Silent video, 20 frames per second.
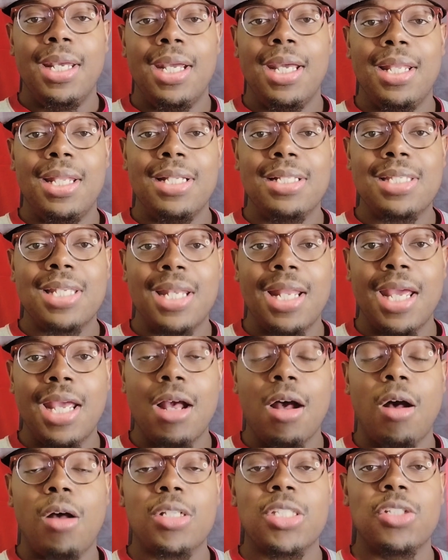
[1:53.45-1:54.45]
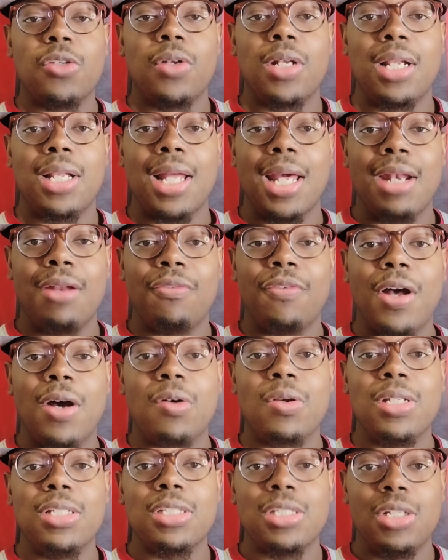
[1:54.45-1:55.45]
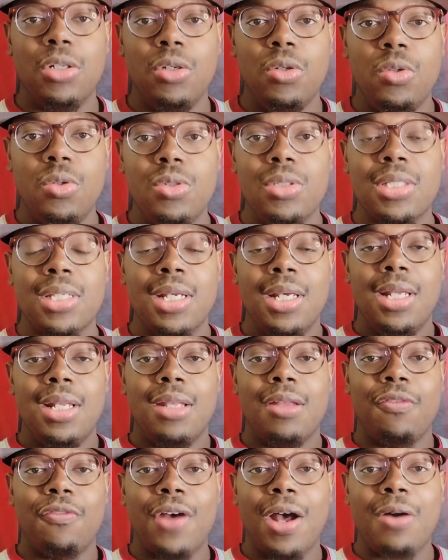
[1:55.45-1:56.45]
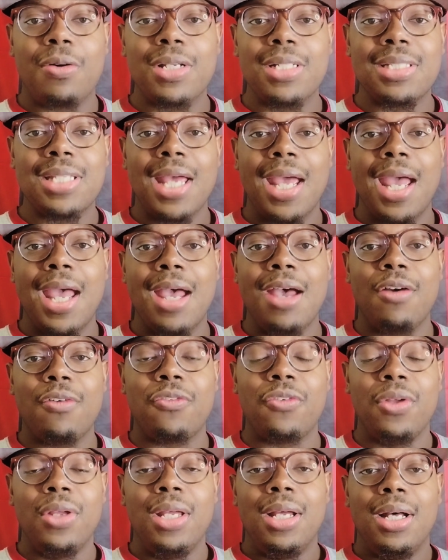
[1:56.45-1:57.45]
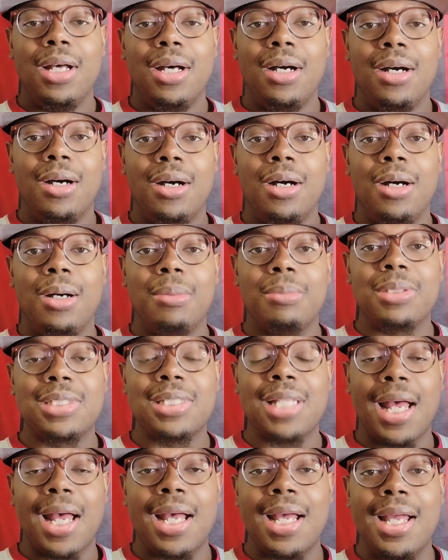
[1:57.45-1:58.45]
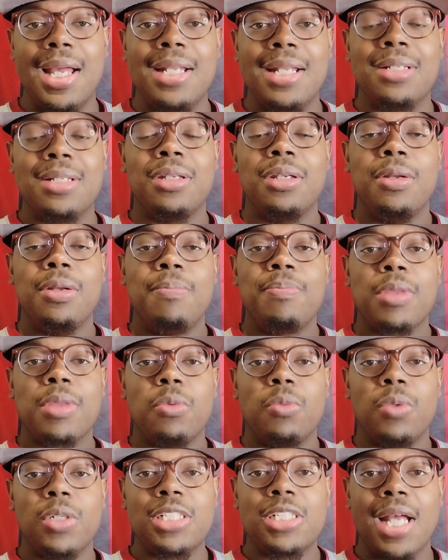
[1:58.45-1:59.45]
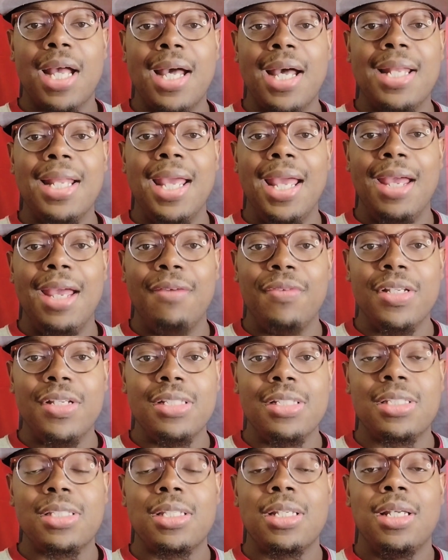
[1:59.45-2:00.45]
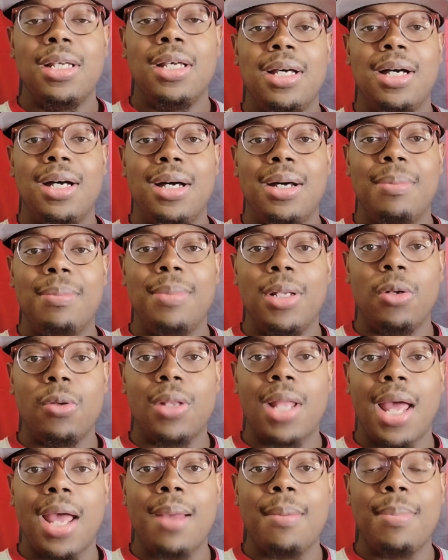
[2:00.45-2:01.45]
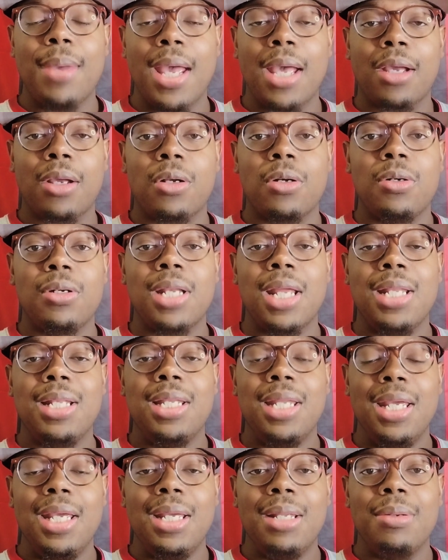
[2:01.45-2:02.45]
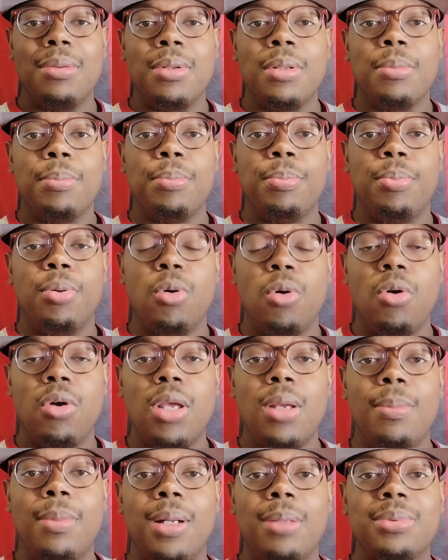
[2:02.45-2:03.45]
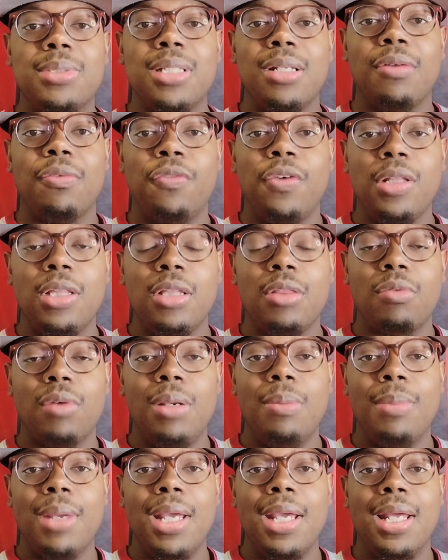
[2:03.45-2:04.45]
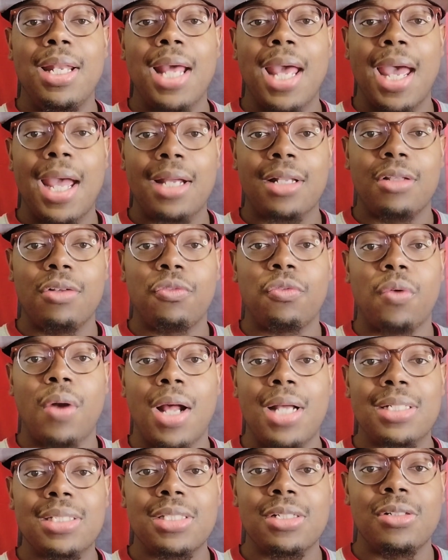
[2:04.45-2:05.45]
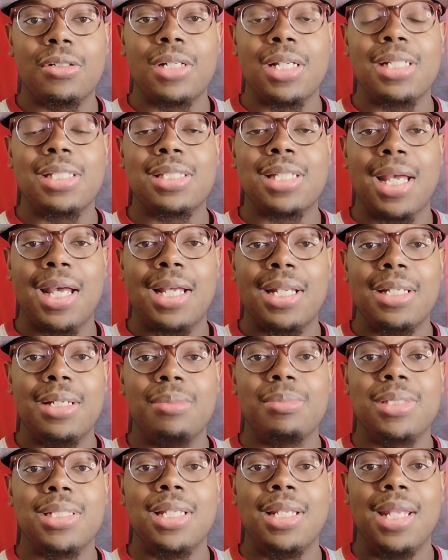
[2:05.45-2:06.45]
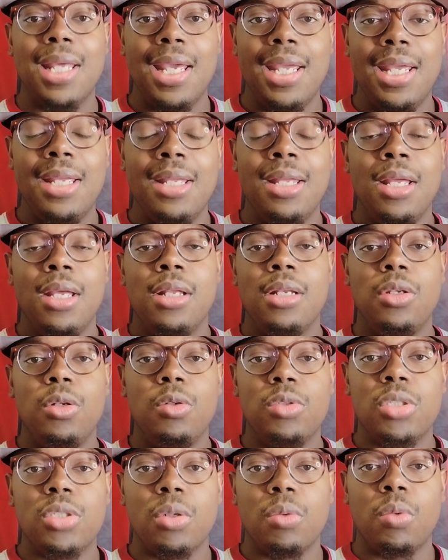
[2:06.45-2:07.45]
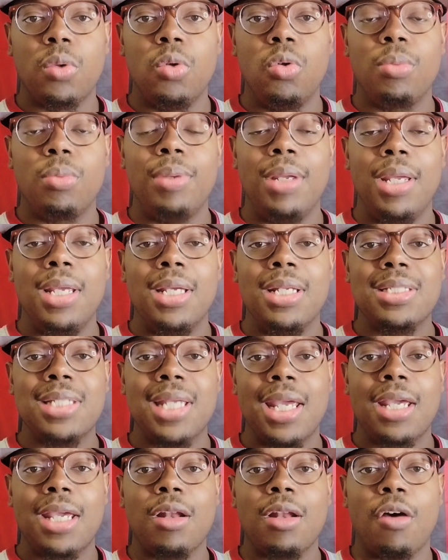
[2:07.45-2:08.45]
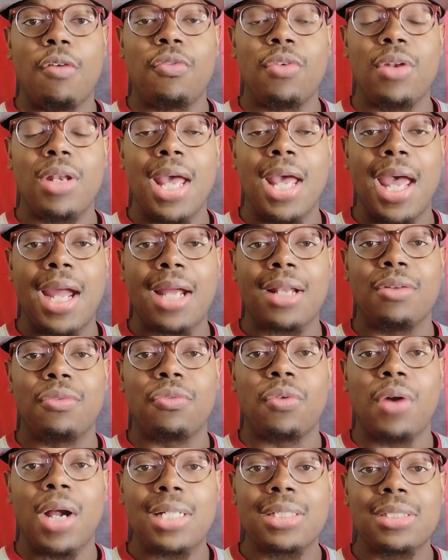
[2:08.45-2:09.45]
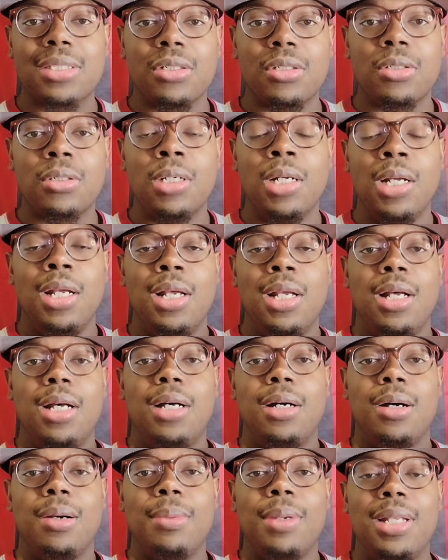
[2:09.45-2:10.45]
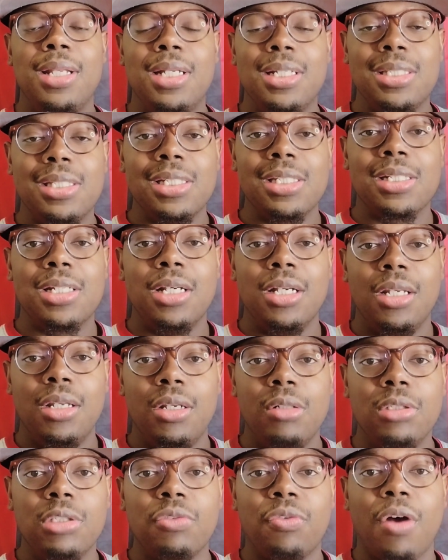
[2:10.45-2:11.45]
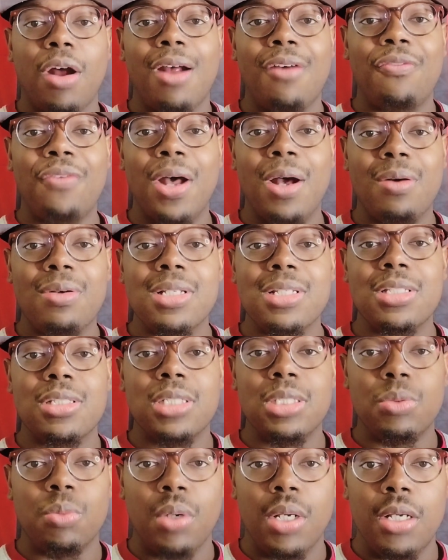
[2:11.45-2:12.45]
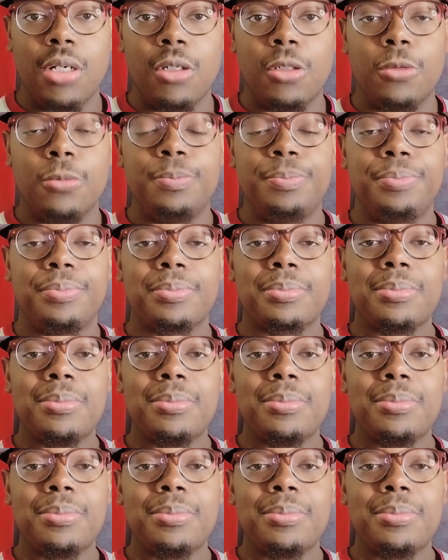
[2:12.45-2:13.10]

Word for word: And then today, also in Atlanta Falcons news, the Falcons have um, signed Rashaan Evans, uh, middle linebacker. They did pull him up to the 53 man active roster. They signed him today due to Ruke being taken off of the active roster. Um, and this is good news for our Falcons as well